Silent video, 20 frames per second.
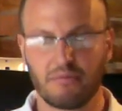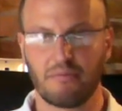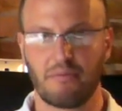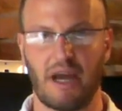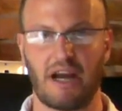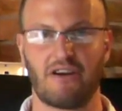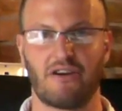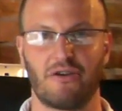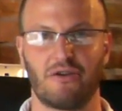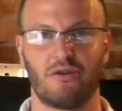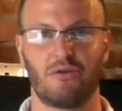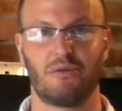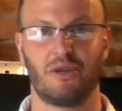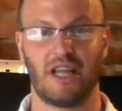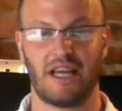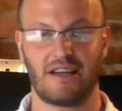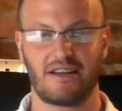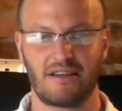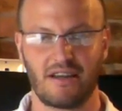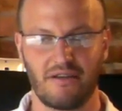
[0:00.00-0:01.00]
Paranormal
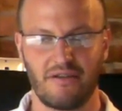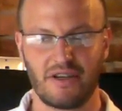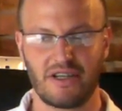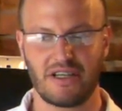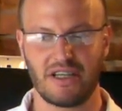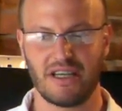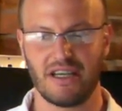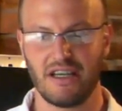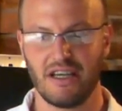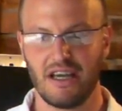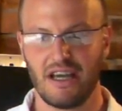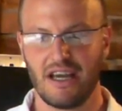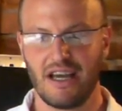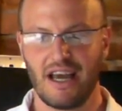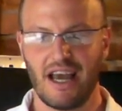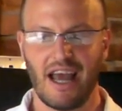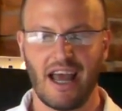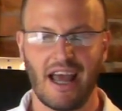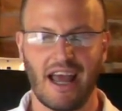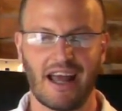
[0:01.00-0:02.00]
Activity,
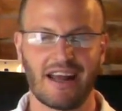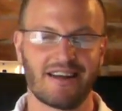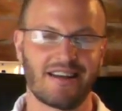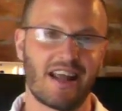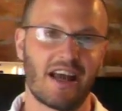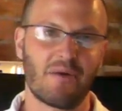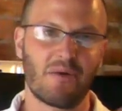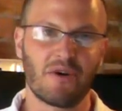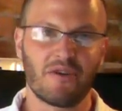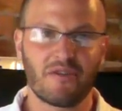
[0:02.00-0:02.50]
and they were